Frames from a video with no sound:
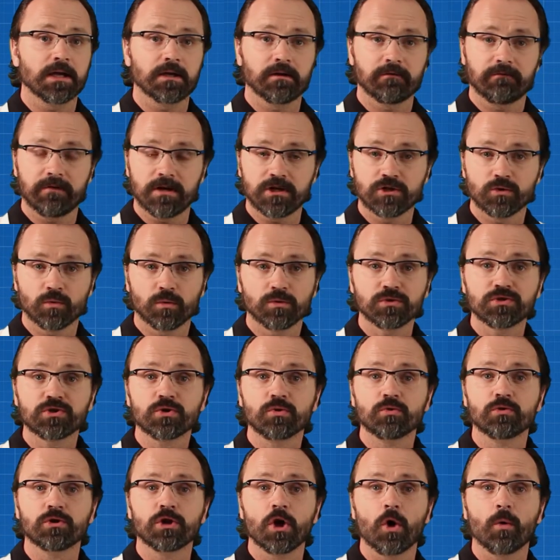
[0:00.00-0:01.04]

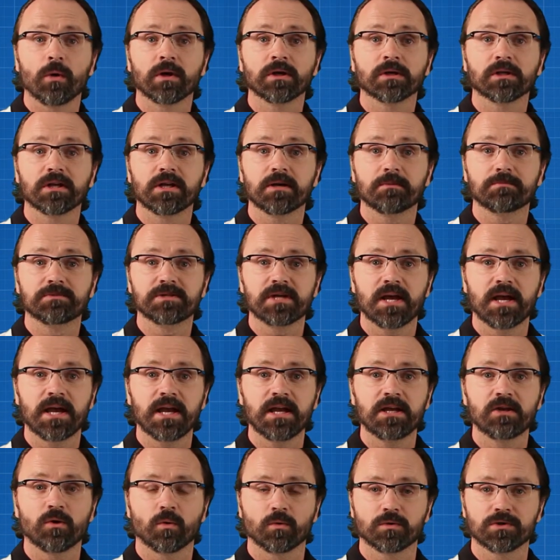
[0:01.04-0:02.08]
Individuals who knowingly
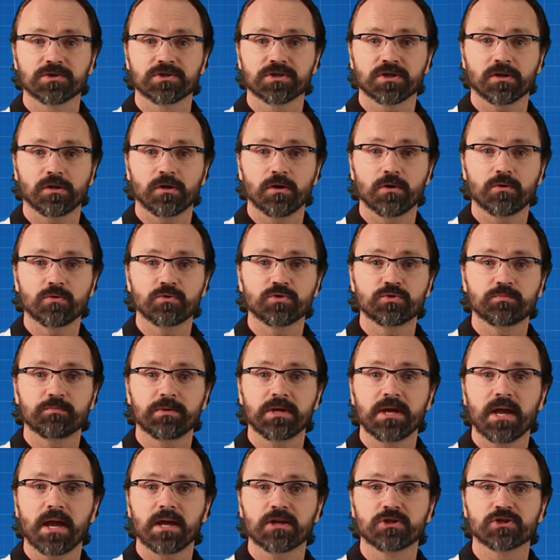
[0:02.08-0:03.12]
obtain or disclose
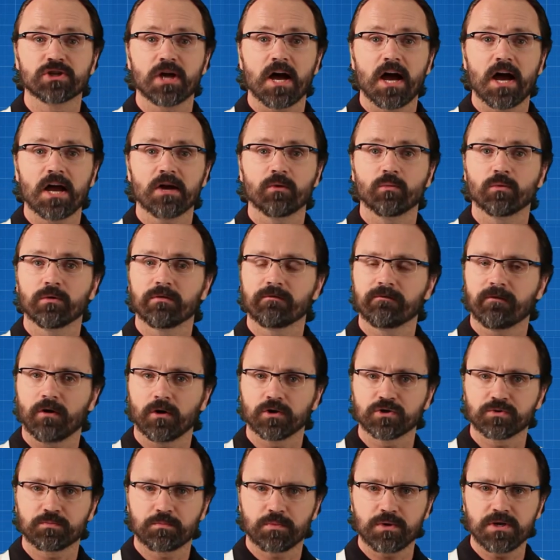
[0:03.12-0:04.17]
PHI with
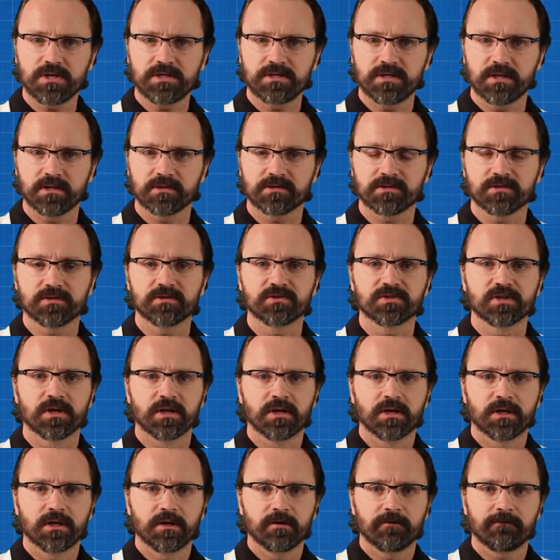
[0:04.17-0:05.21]
false
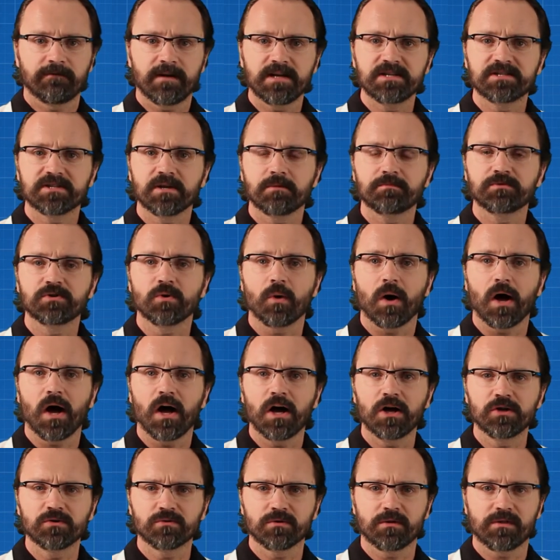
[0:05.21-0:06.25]
pretenses face up to a
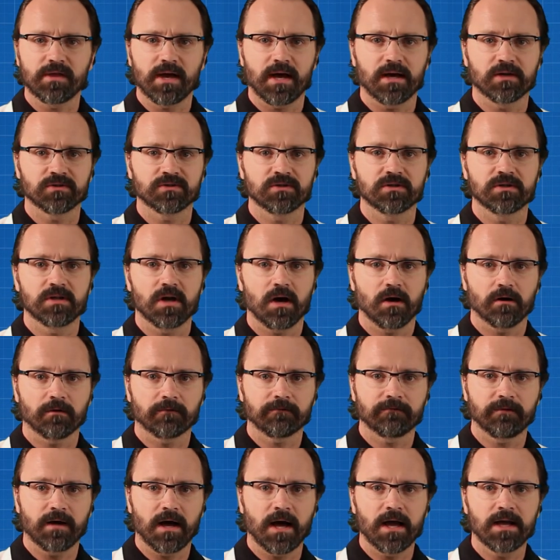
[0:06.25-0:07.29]

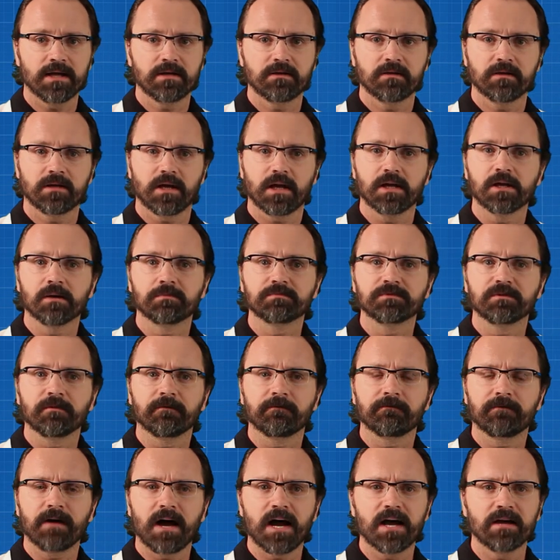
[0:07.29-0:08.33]
$100,000 fine and up to
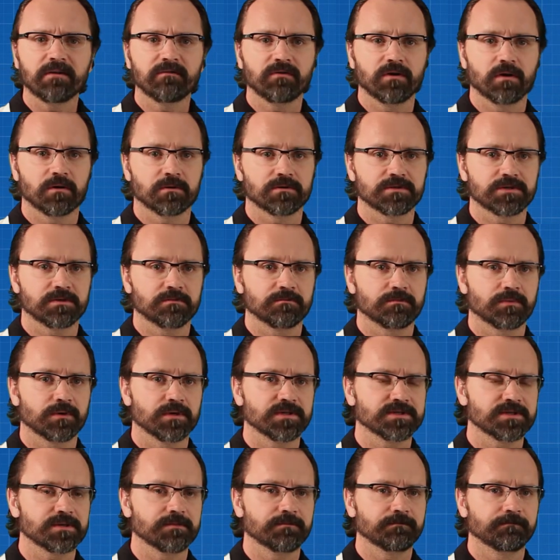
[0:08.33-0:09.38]
5 years in
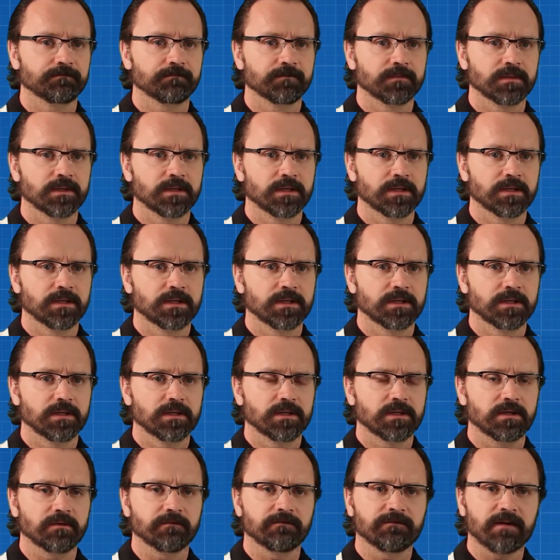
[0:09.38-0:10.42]
prison.
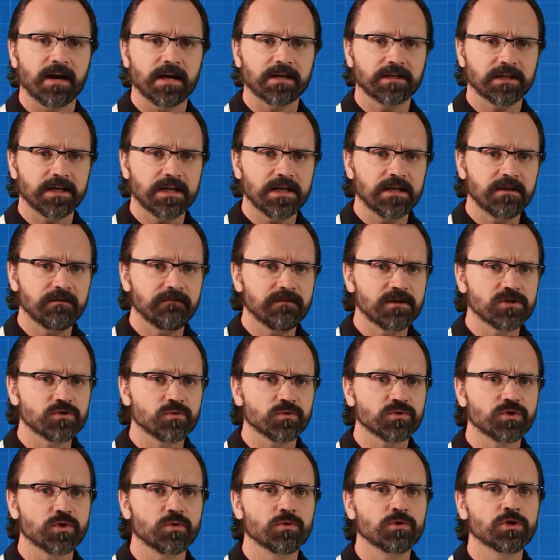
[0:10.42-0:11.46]
And finally,
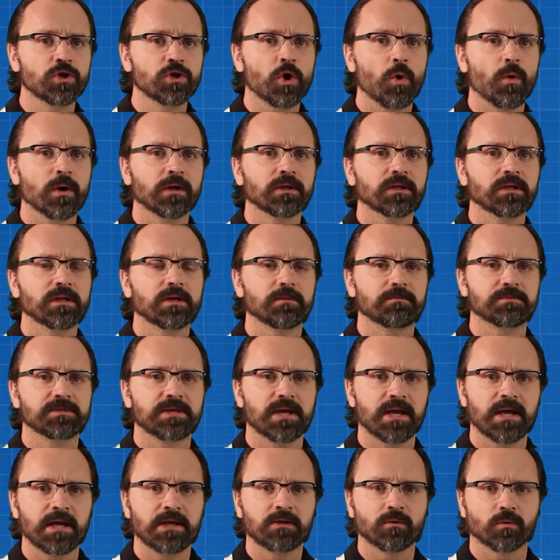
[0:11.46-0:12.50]
individuals who knowingly
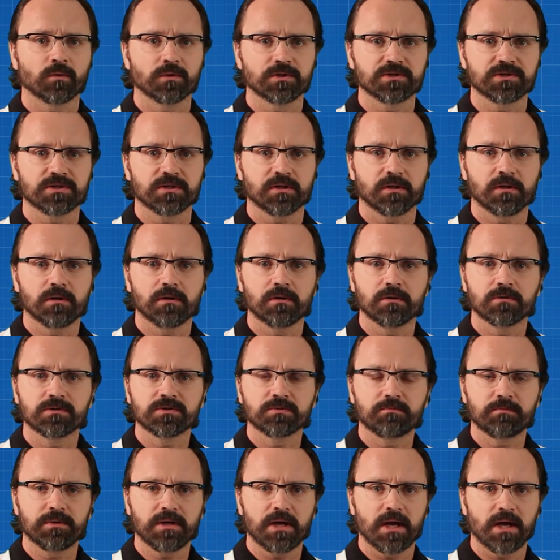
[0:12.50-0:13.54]
obtain or
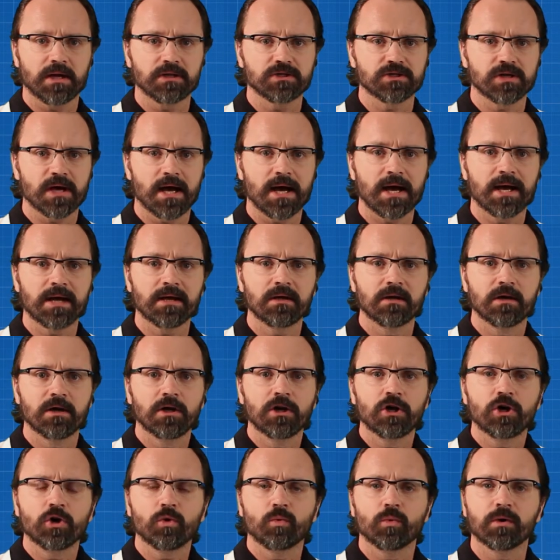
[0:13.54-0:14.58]
disclose PHI
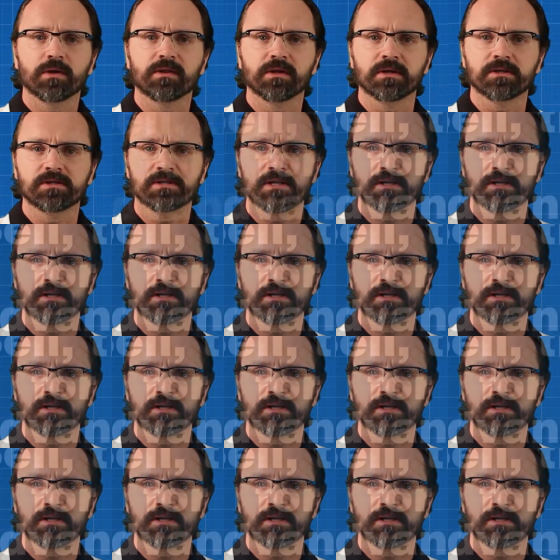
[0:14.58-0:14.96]
with